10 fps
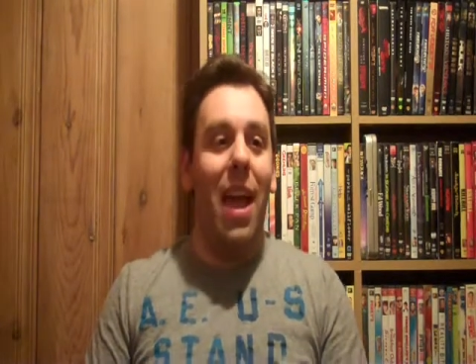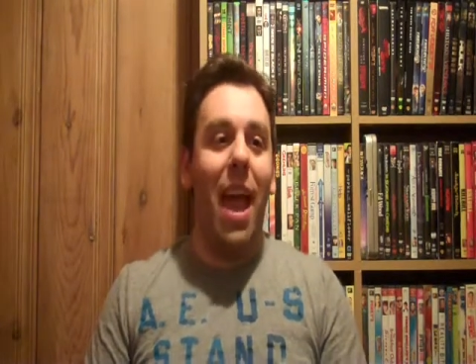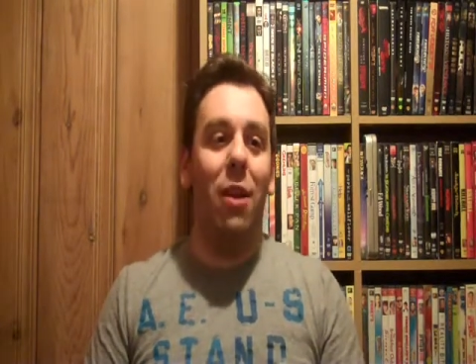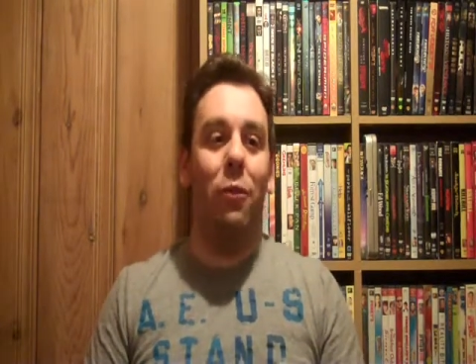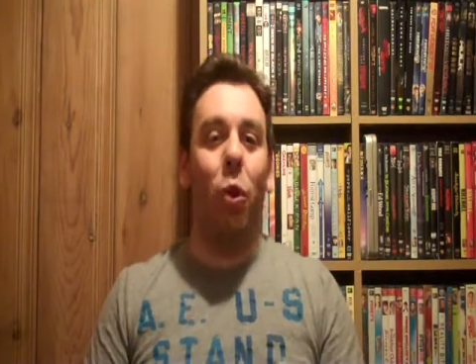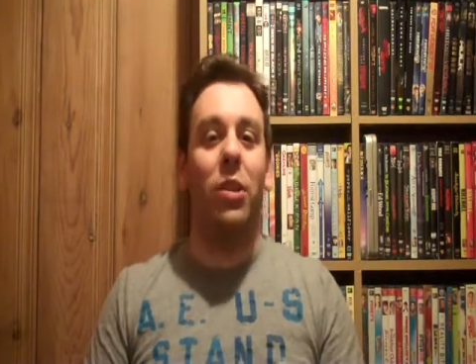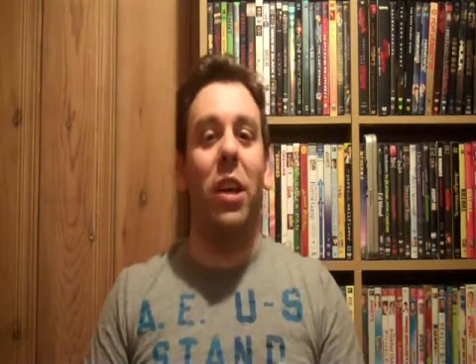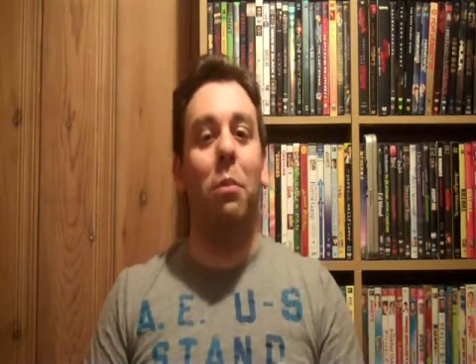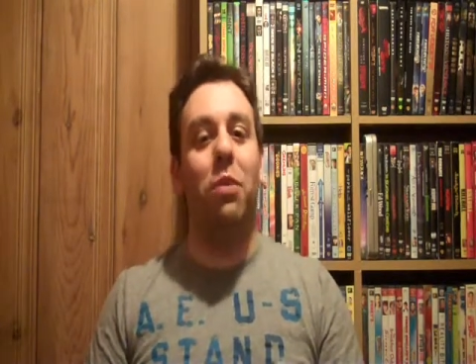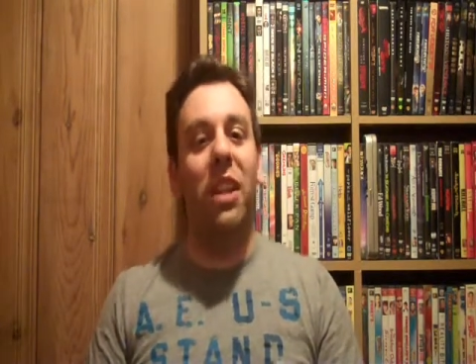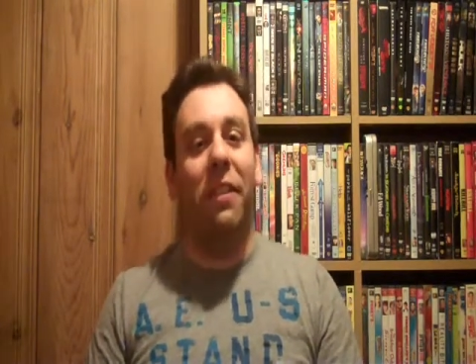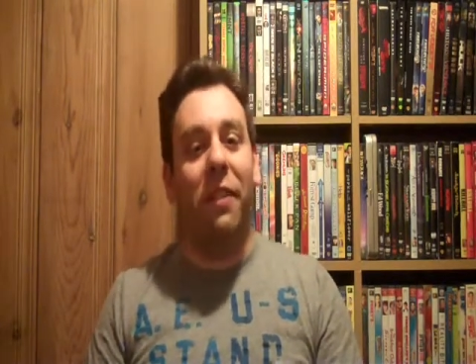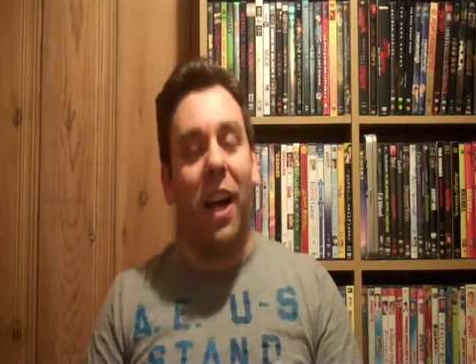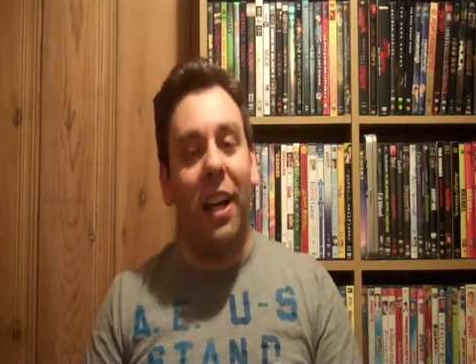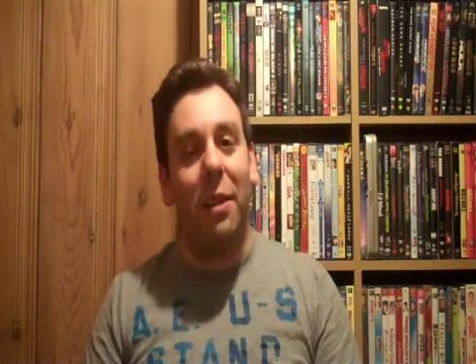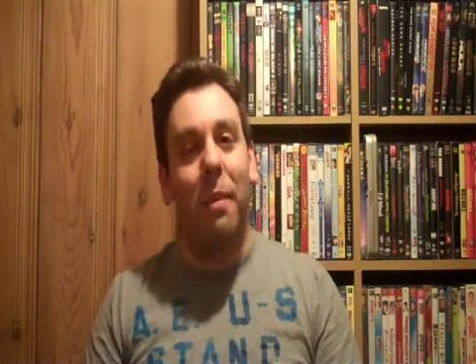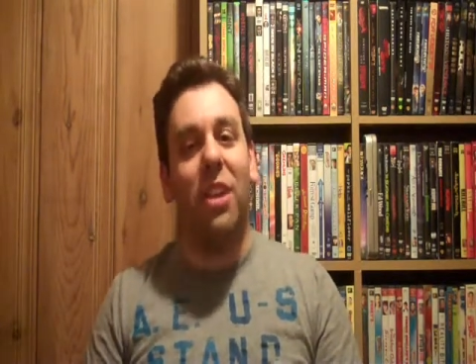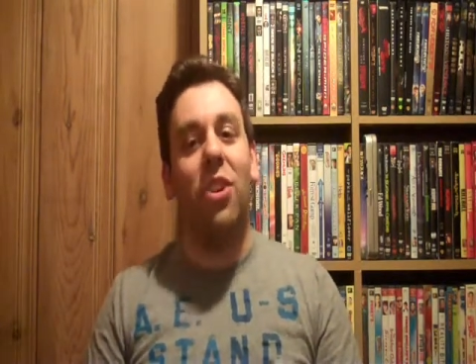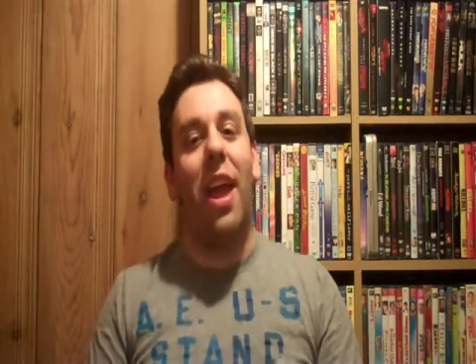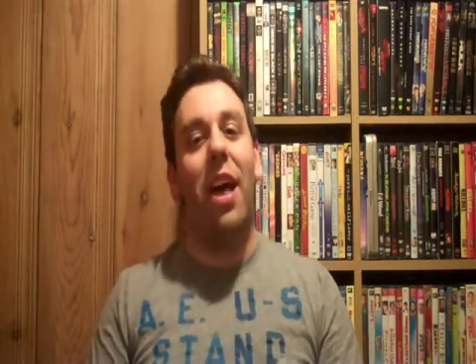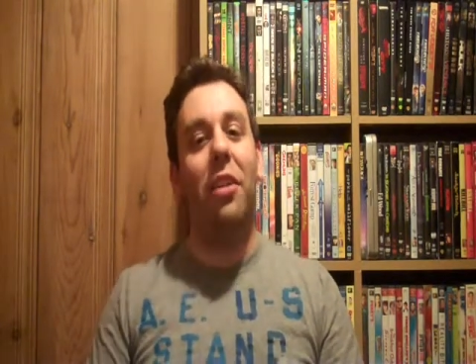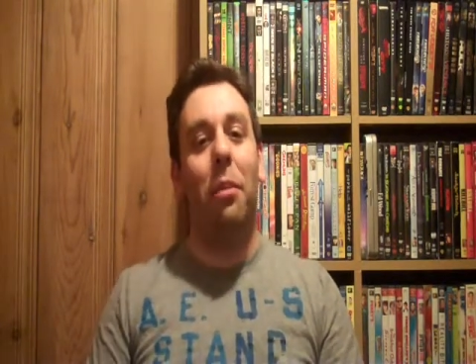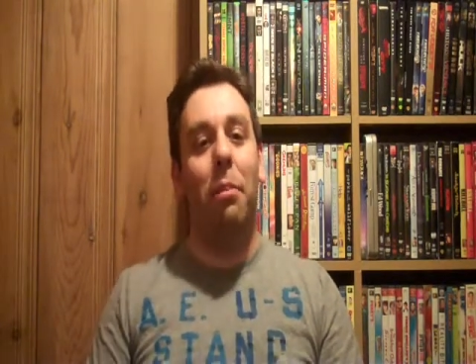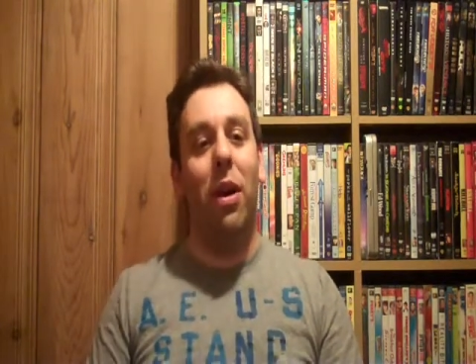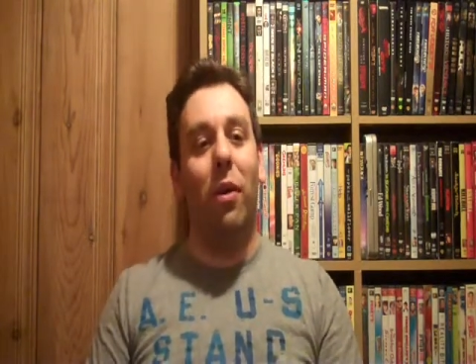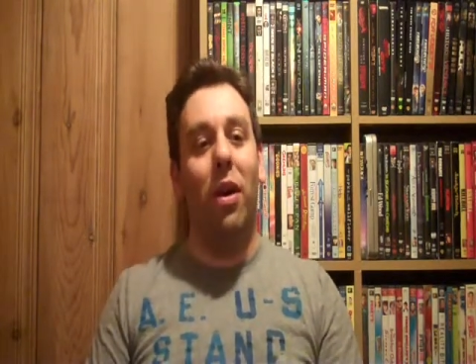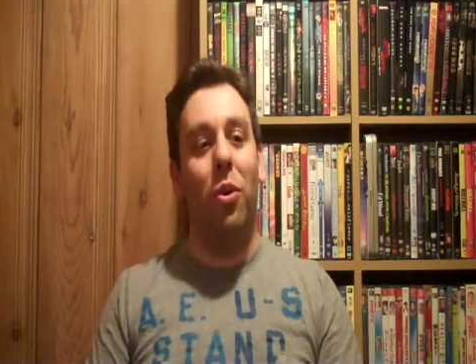And of course, I completely forgot to mention Helen Mirren,